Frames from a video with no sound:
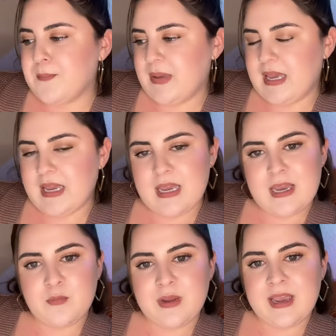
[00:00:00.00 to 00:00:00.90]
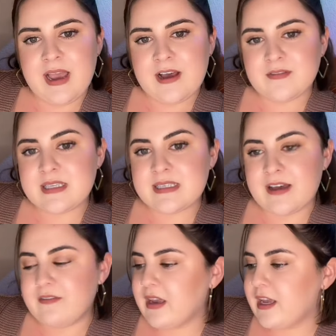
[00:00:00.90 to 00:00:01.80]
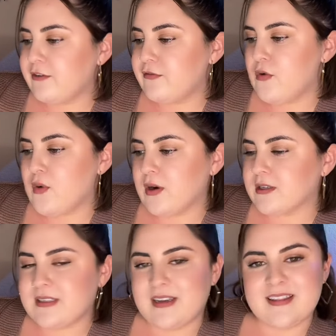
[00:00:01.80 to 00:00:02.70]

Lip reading: B and we have 7 for C.